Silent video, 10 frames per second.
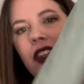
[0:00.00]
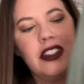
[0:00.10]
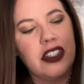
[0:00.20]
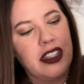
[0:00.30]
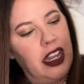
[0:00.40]
that
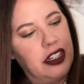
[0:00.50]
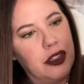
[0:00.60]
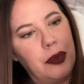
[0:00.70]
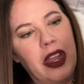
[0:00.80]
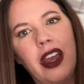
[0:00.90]
just
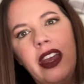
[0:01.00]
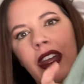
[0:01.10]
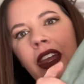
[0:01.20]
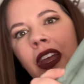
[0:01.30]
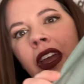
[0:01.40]
catches my
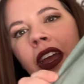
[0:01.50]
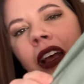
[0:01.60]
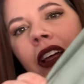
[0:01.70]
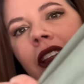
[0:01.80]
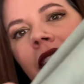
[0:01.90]
eye.
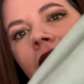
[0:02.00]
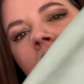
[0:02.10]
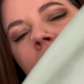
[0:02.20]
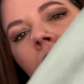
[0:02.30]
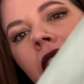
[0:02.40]
Look at
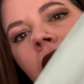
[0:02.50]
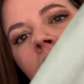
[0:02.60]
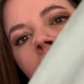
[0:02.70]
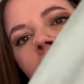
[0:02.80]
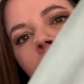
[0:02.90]
that
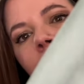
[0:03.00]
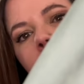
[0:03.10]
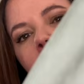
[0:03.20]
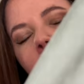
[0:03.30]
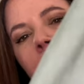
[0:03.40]
darting.
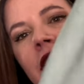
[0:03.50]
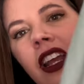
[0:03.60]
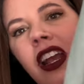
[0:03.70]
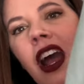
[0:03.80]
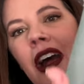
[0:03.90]
You know, it's like
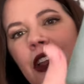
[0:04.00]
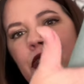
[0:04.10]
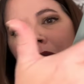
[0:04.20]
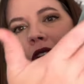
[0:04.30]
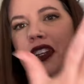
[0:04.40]
a
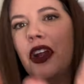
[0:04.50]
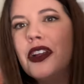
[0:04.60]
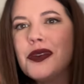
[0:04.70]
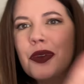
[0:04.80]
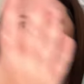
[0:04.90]
contour
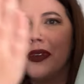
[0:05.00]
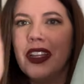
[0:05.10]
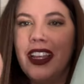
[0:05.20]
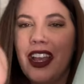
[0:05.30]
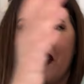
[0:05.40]
dart, so it
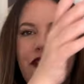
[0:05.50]
really kind of